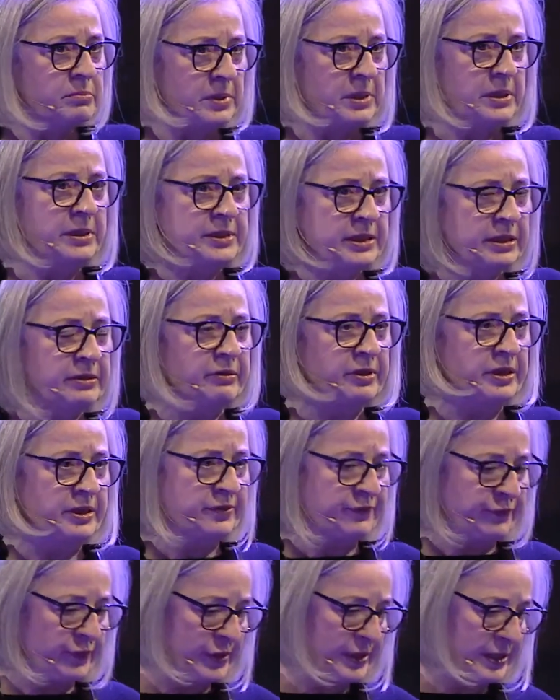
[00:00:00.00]

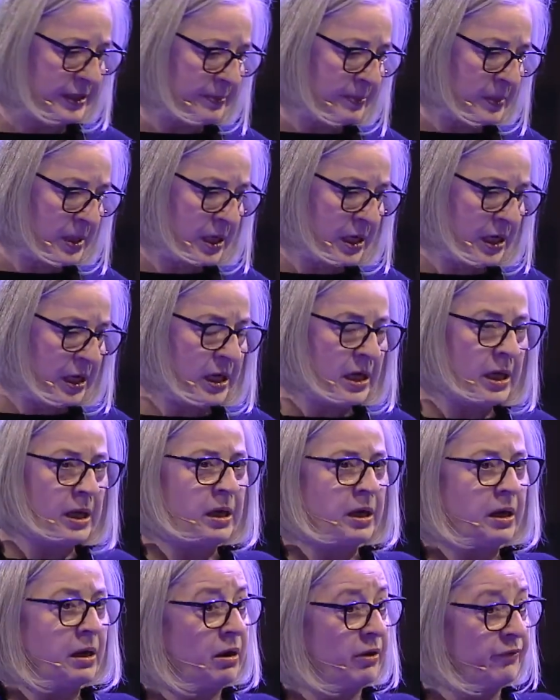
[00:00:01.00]
interiors for them
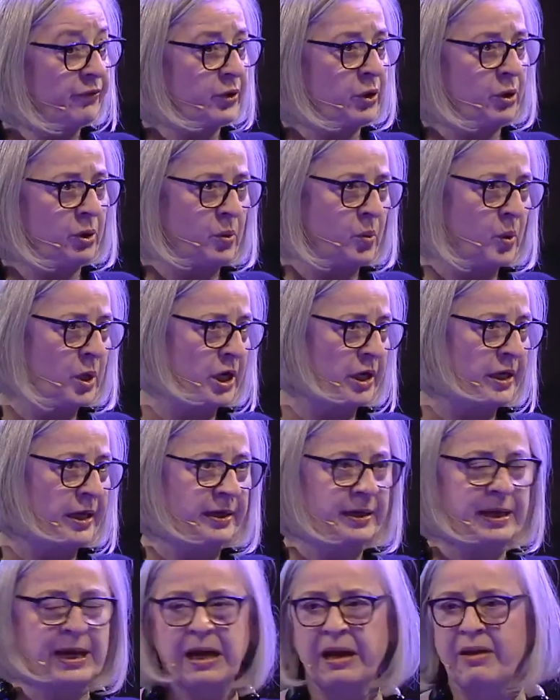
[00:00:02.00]
of
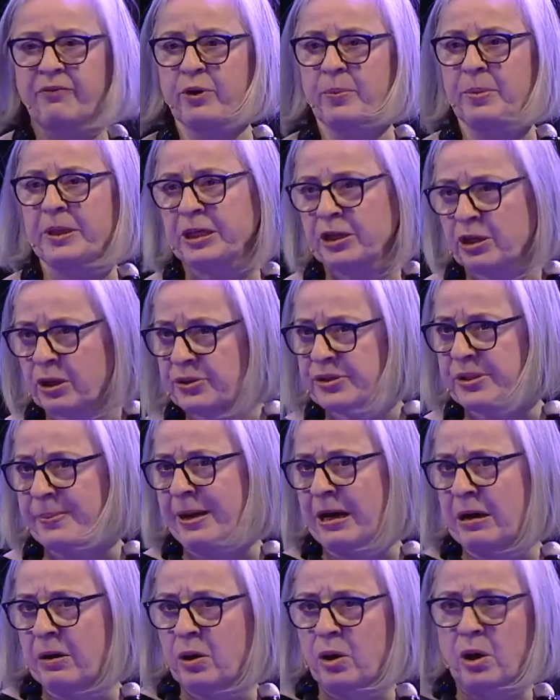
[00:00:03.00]
co-working. Now, everybody knows
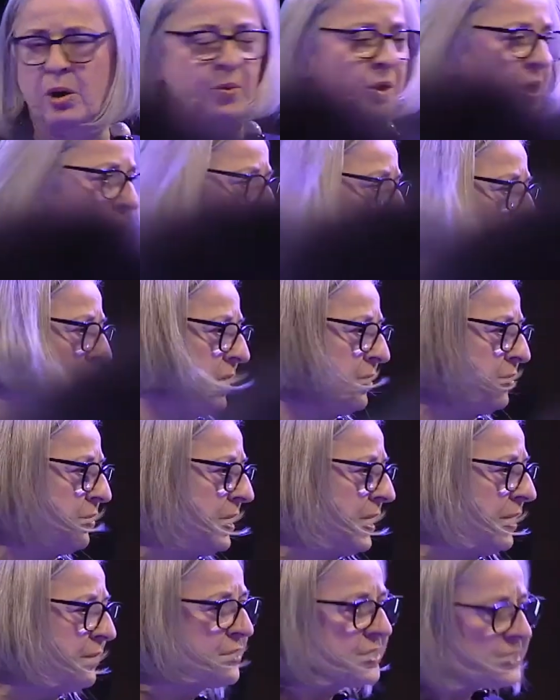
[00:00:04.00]
about co-working. I don't
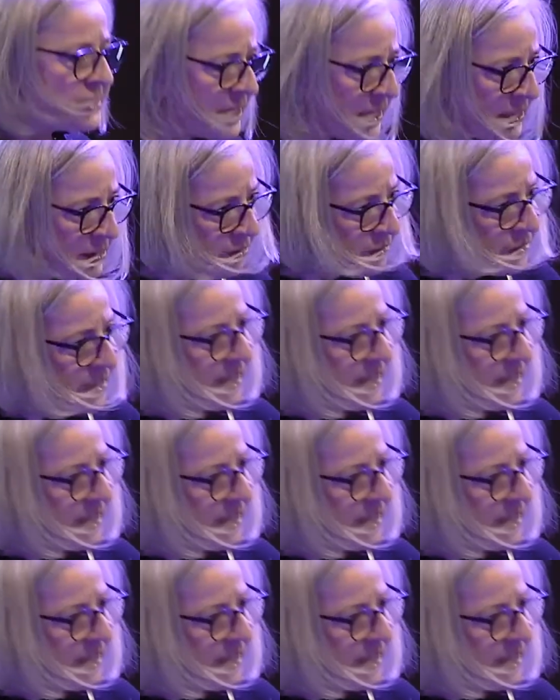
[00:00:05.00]
have to tell you